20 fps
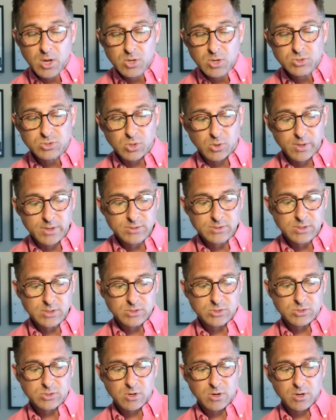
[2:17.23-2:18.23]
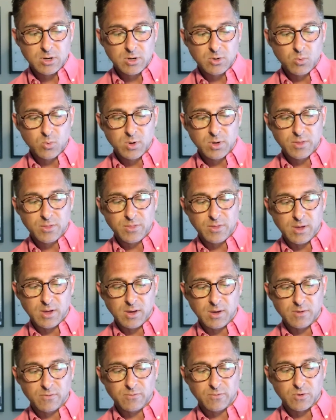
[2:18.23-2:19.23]
So let's get started with
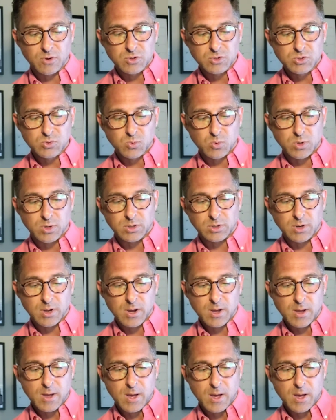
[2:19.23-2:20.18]
the first one.